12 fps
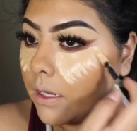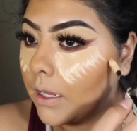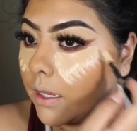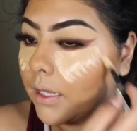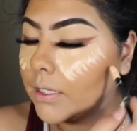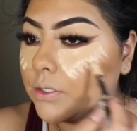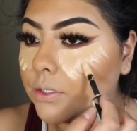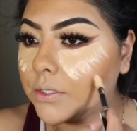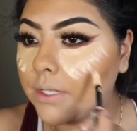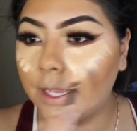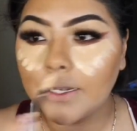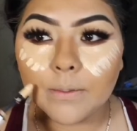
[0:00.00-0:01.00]
and
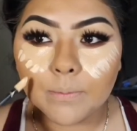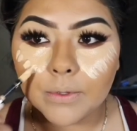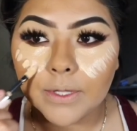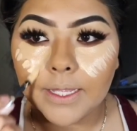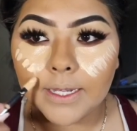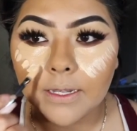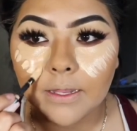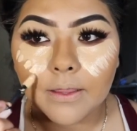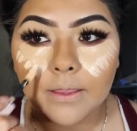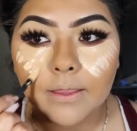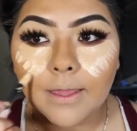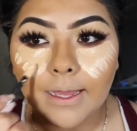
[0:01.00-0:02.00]
just kind of blend
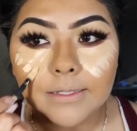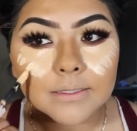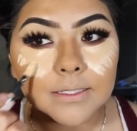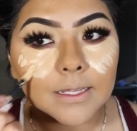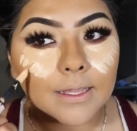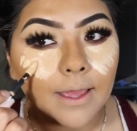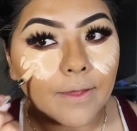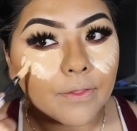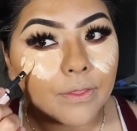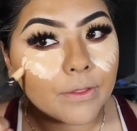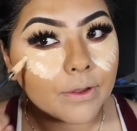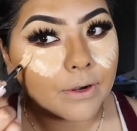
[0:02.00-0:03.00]
that
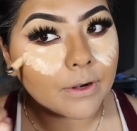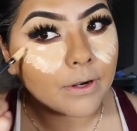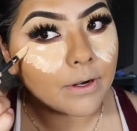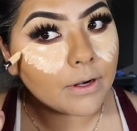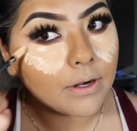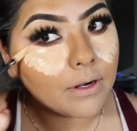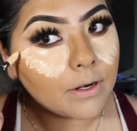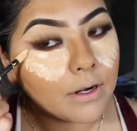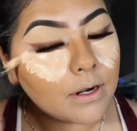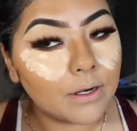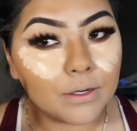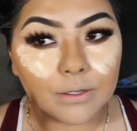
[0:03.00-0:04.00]
together.
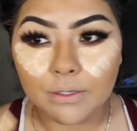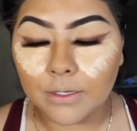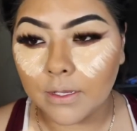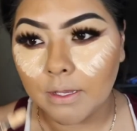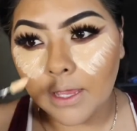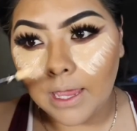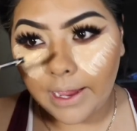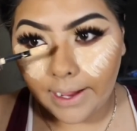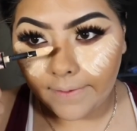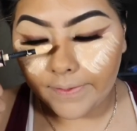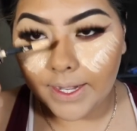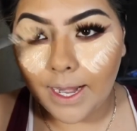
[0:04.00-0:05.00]

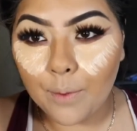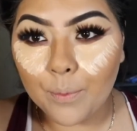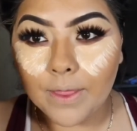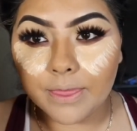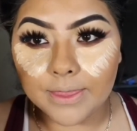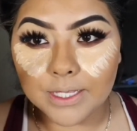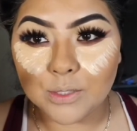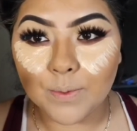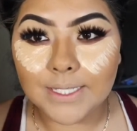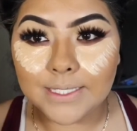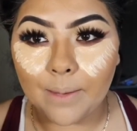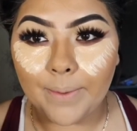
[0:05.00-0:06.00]
And then I run this
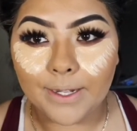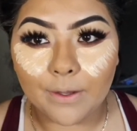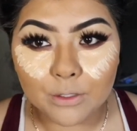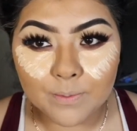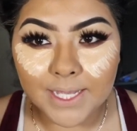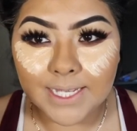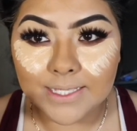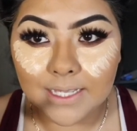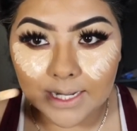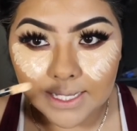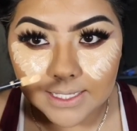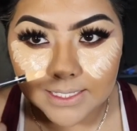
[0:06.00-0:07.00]
one down my nose because
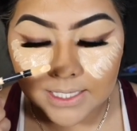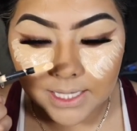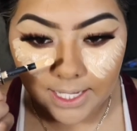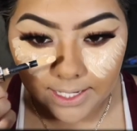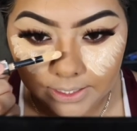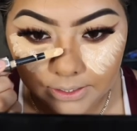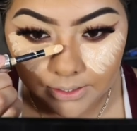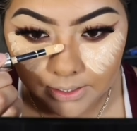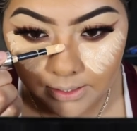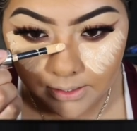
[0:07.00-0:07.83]
it is lighter.